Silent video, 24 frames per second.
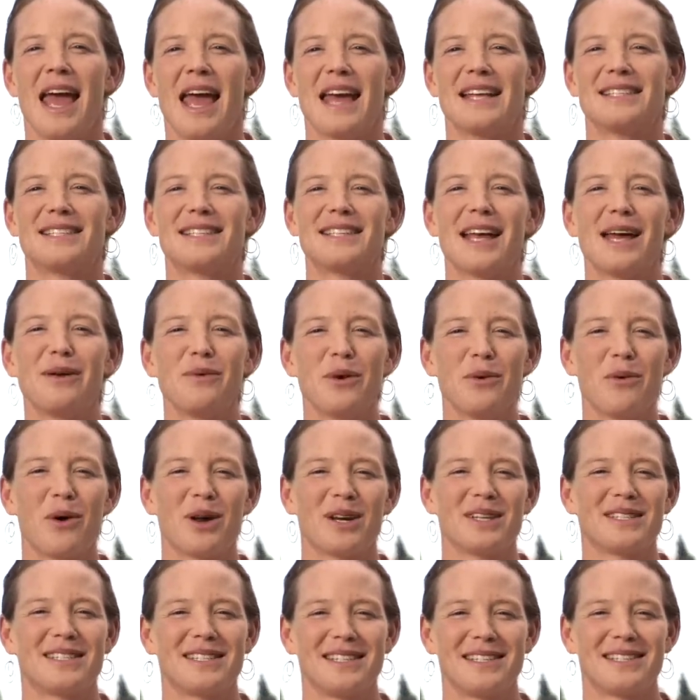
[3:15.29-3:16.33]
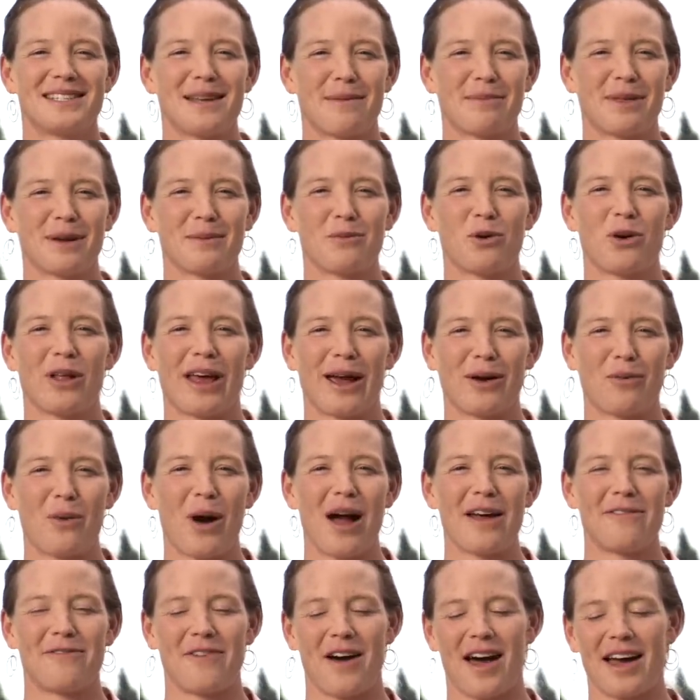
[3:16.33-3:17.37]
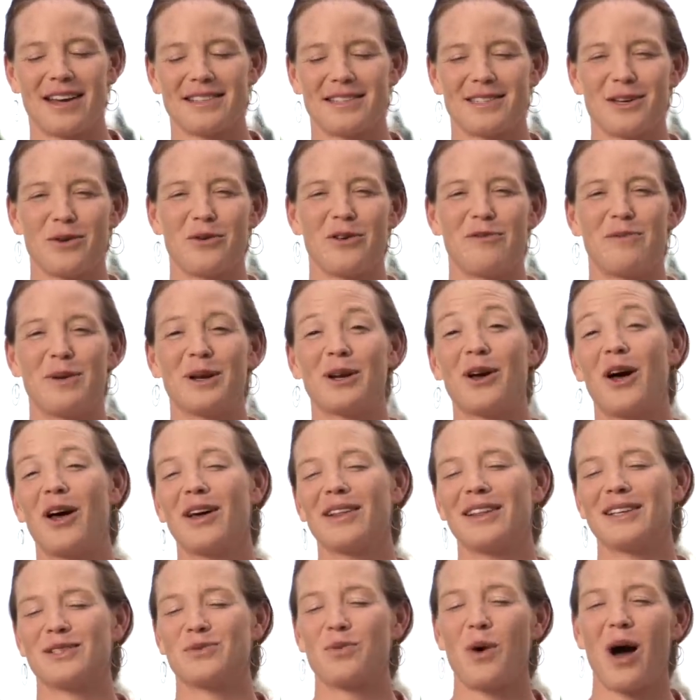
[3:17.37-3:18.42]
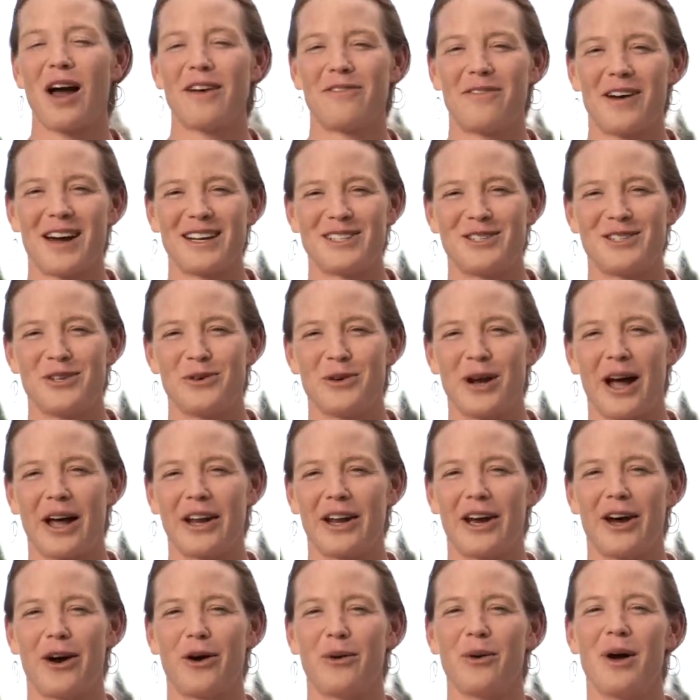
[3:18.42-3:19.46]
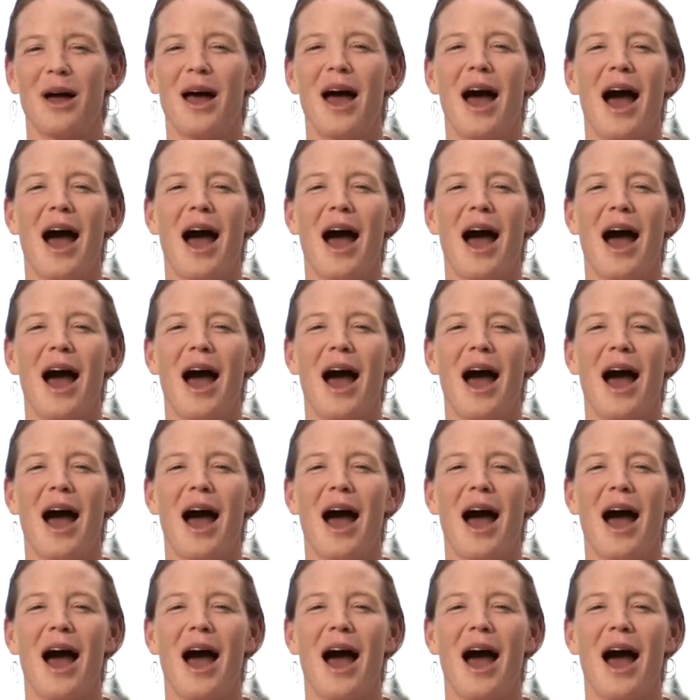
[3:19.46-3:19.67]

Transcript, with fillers: Instead, we want to see something more like Wi-Fi. So we've been calling this Wi-Fi 2.0.